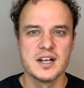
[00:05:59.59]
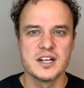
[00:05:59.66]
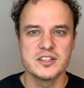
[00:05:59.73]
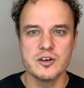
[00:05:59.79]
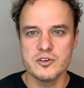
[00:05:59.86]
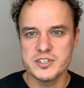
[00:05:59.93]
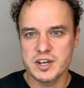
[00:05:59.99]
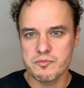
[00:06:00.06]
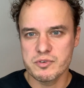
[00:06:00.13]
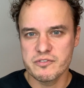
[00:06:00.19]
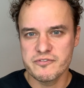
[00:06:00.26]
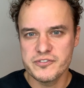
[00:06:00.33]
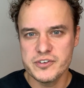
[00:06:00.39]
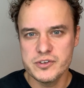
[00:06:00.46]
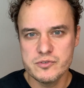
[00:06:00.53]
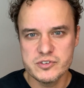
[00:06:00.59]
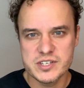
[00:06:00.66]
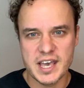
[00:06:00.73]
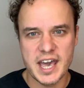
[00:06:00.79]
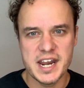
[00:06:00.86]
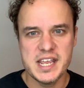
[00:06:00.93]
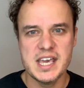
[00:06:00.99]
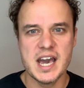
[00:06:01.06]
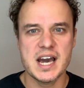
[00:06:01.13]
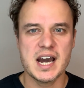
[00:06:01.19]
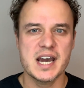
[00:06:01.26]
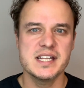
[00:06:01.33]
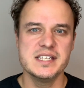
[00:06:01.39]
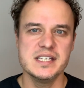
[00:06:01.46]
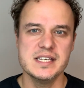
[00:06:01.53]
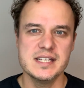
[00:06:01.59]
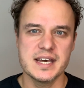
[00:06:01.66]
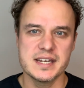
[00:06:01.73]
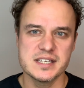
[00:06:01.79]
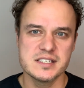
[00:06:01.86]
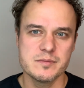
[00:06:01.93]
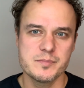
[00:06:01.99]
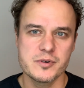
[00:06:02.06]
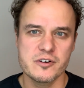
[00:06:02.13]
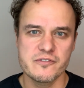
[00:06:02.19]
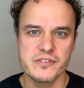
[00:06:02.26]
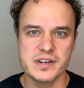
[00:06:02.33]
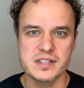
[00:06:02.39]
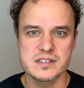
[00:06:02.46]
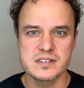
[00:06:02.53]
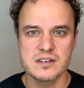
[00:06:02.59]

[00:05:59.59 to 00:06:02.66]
those that refuse any idea that isn't perfect.